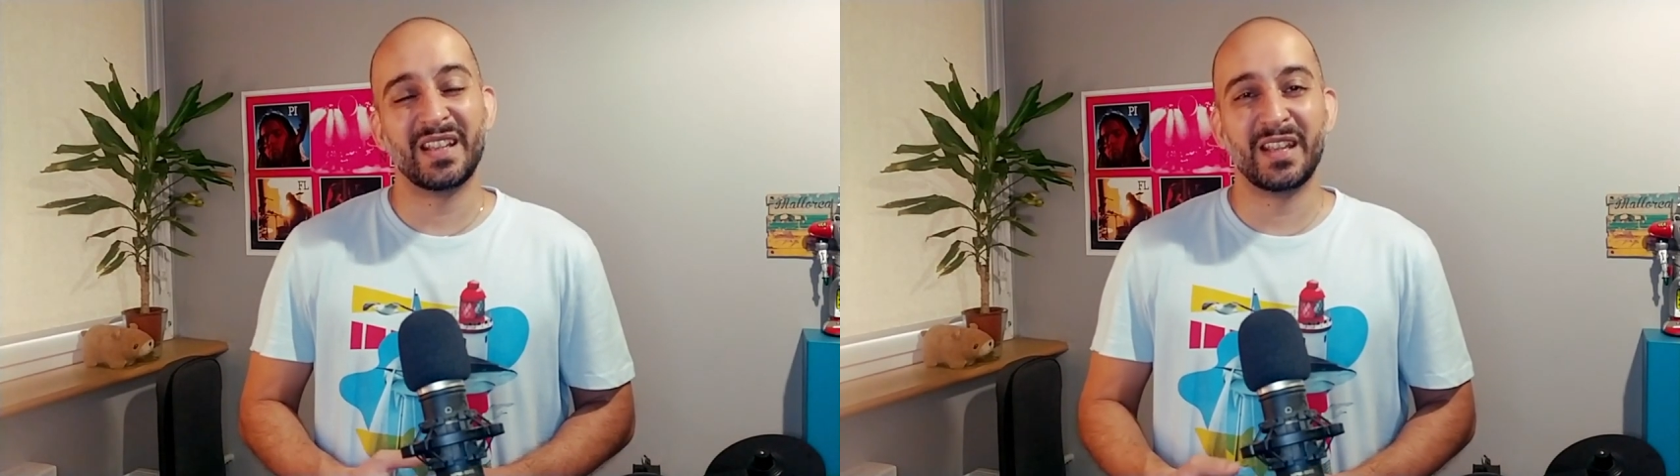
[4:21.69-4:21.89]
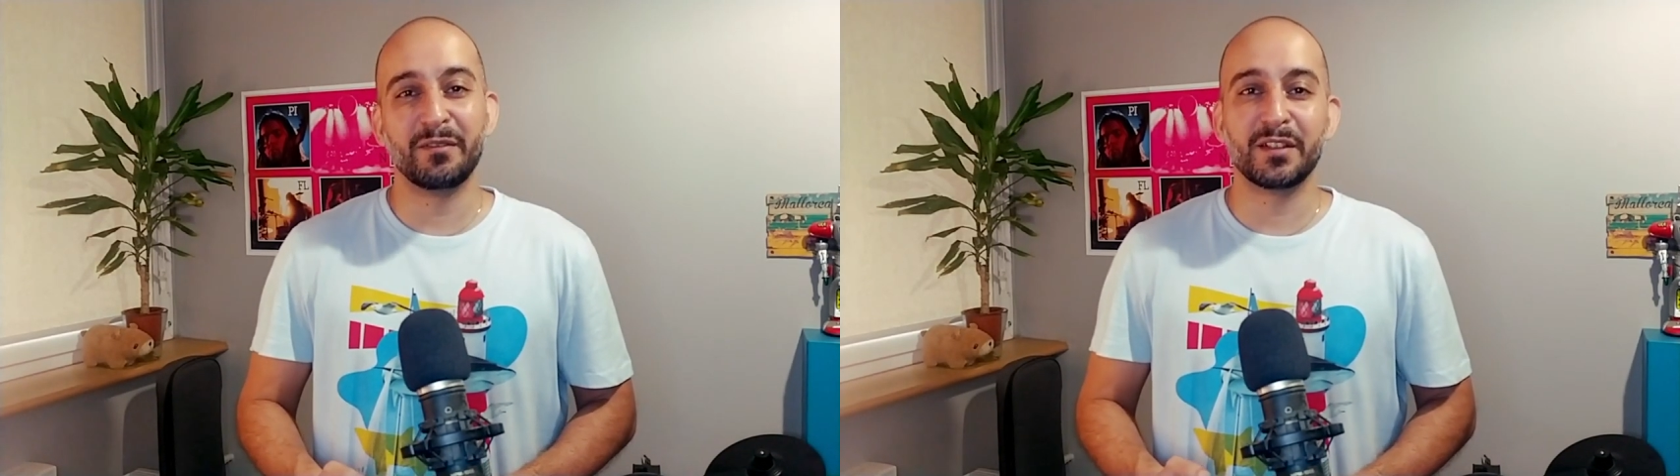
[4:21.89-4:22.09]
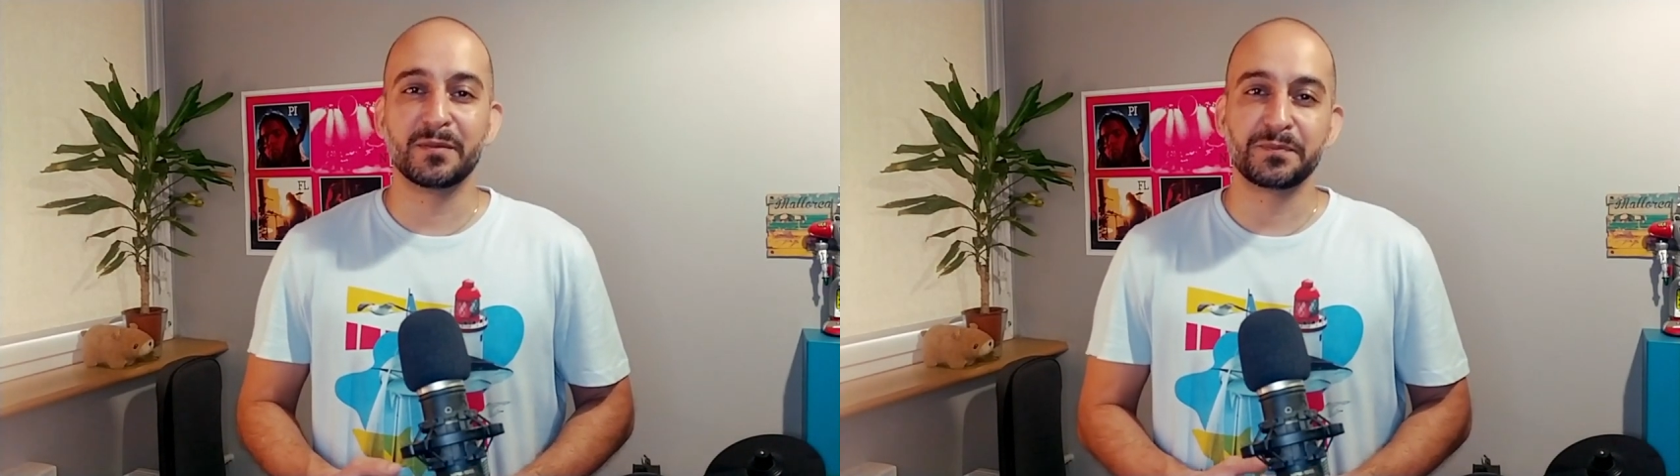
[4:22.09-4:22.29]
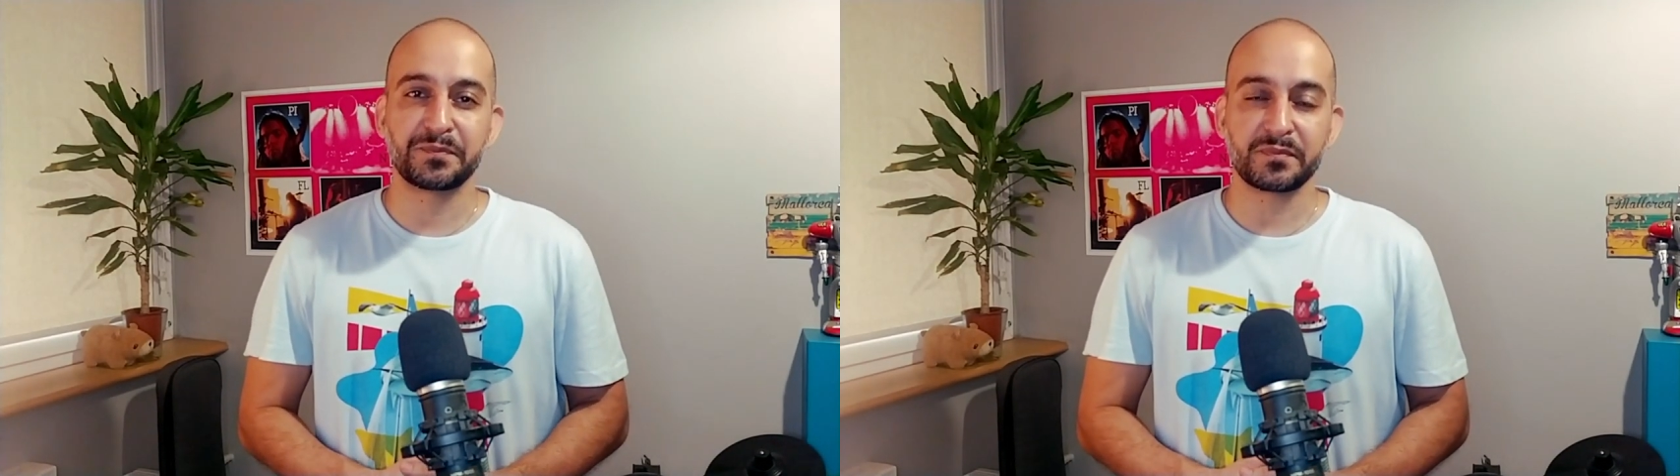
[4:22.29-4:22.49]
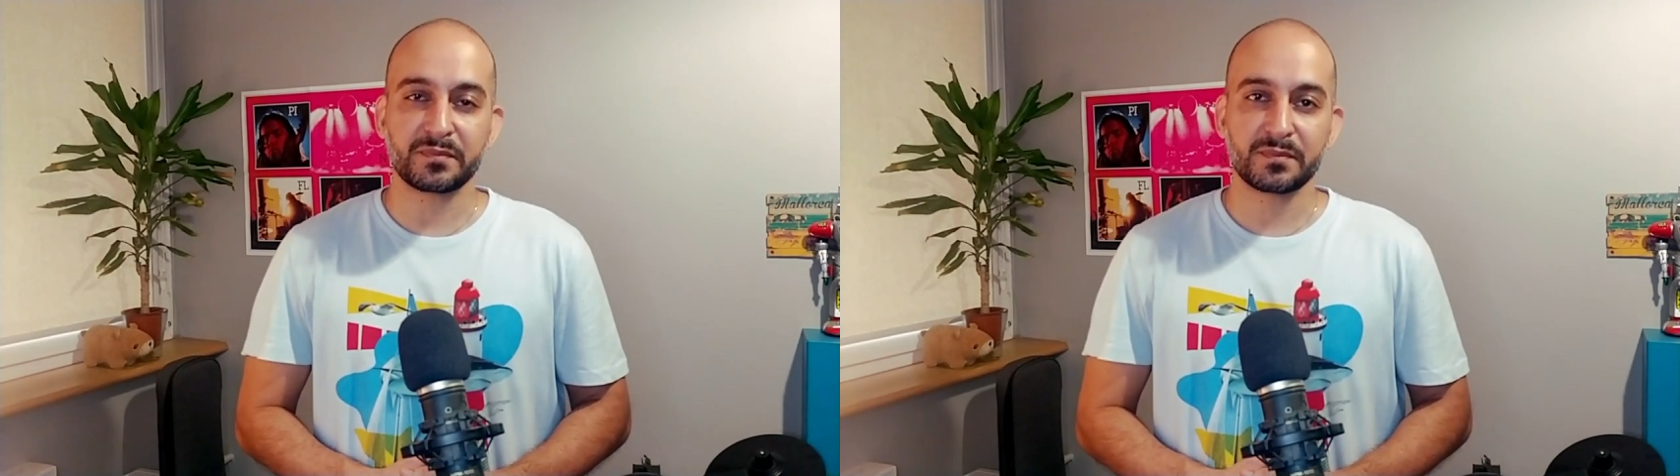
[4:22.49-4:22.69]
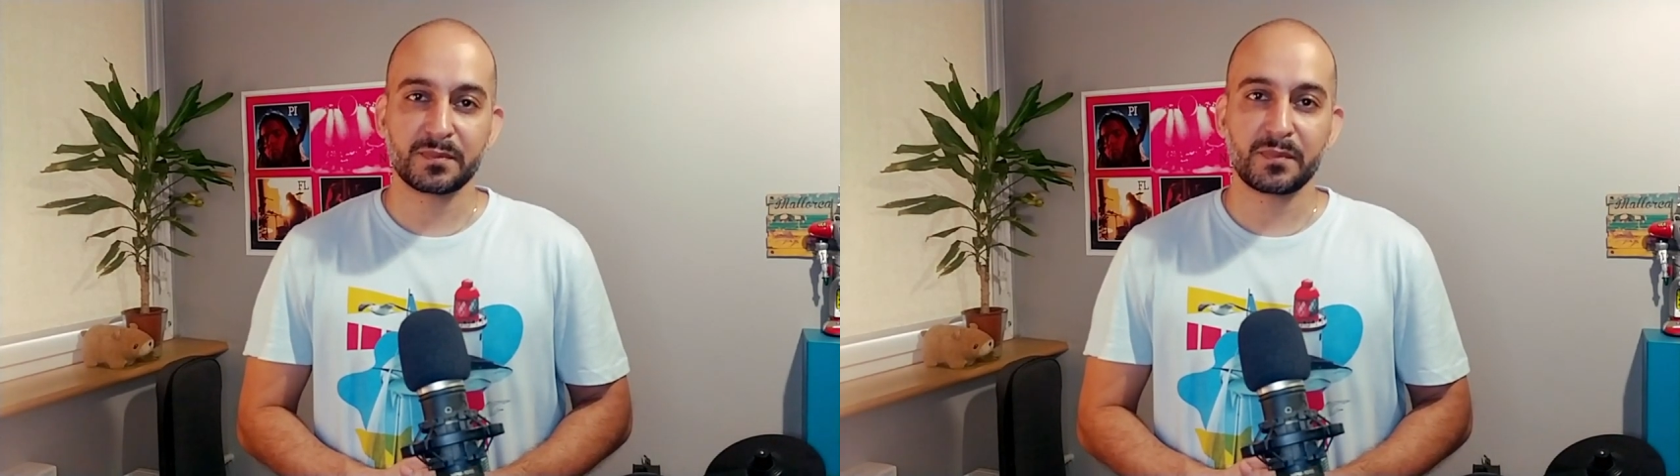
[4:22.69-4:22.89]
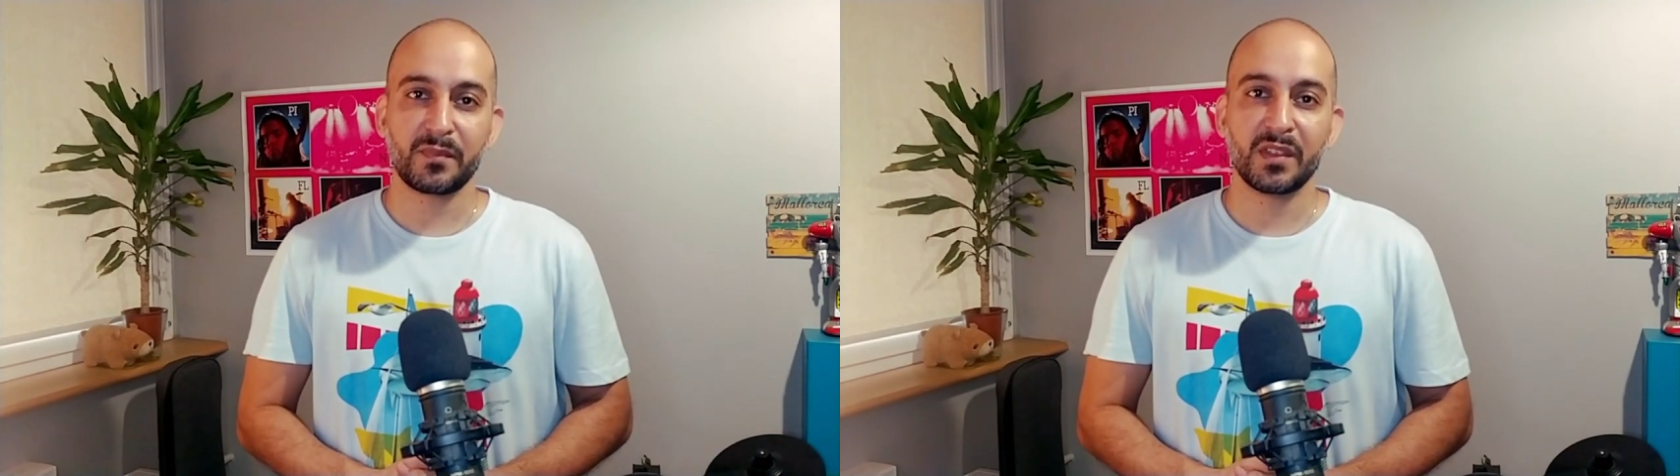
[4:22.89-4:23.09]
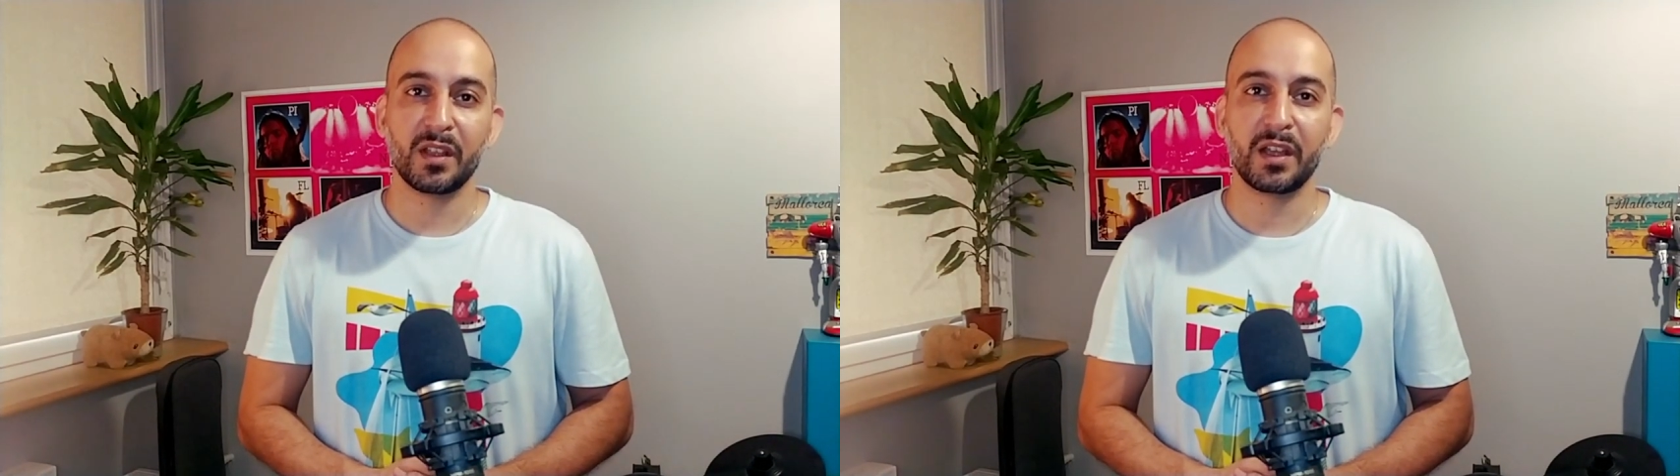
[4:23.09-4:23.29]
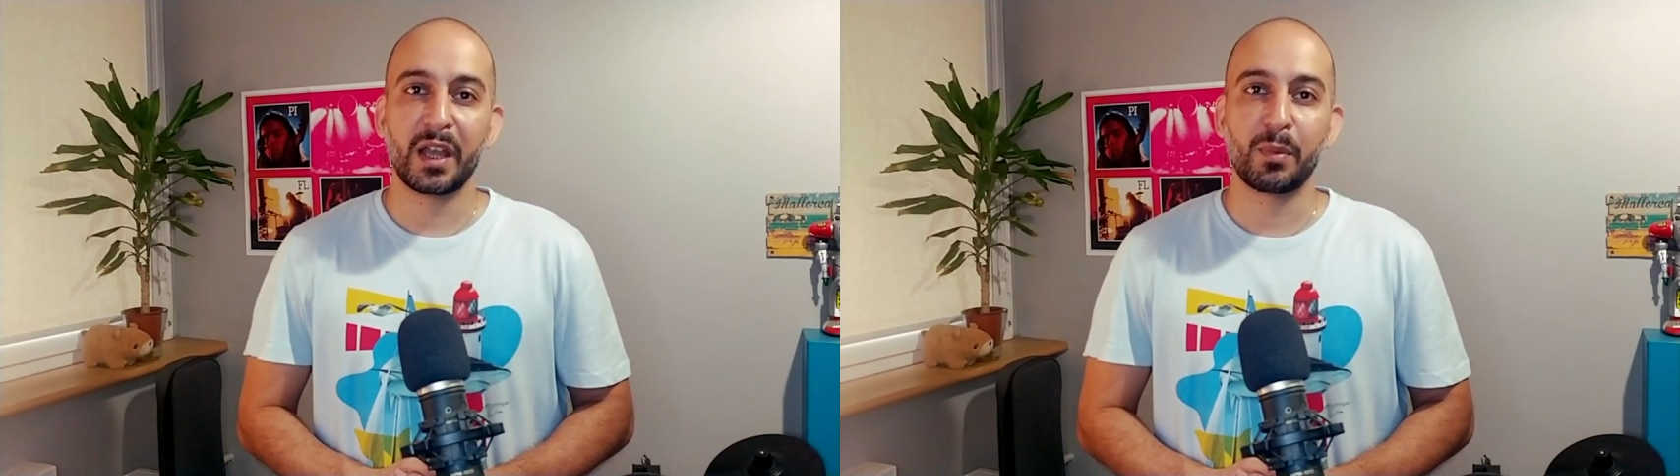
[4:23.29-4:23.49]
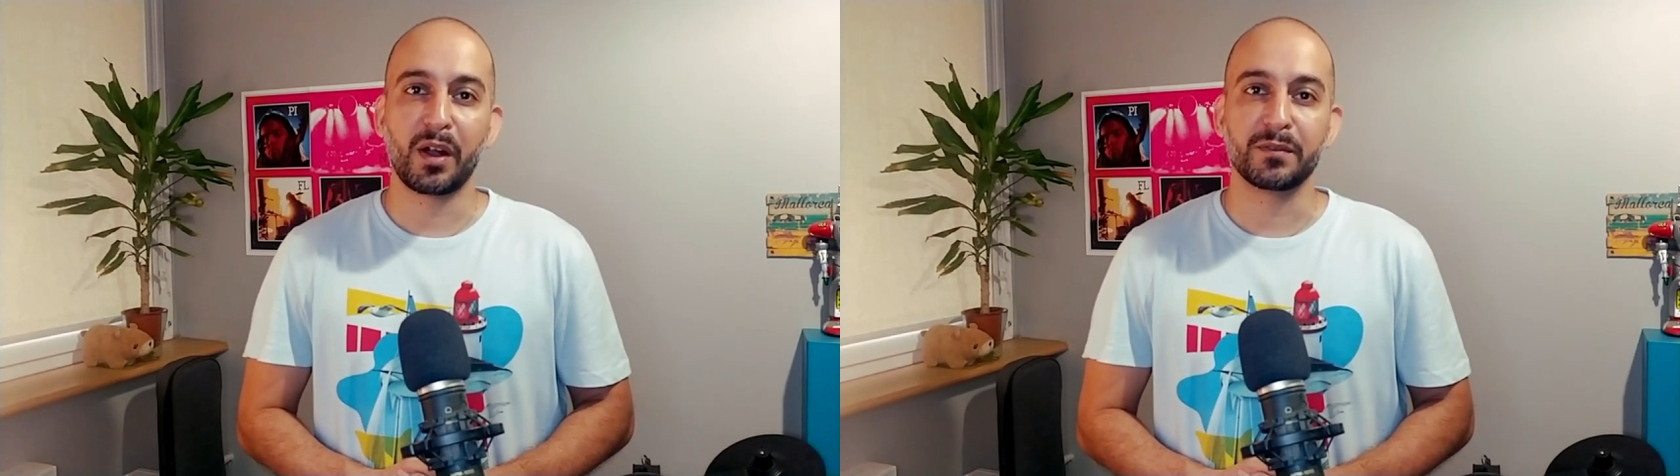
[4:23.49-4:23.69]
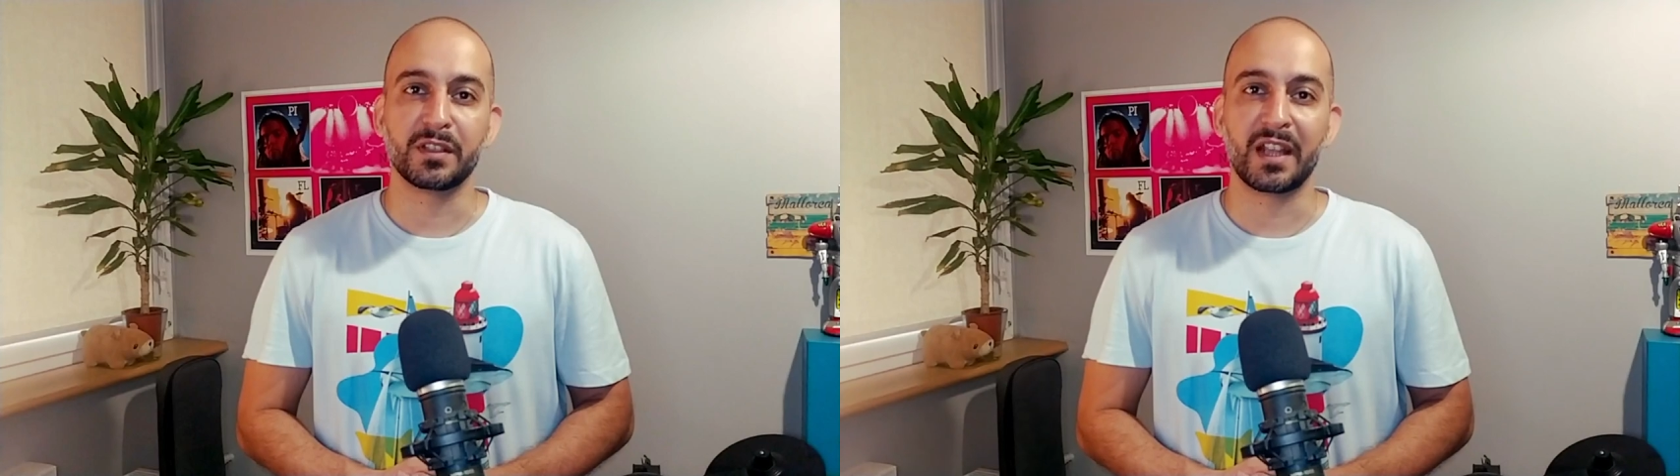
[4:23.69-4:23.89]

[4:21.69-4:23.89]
even above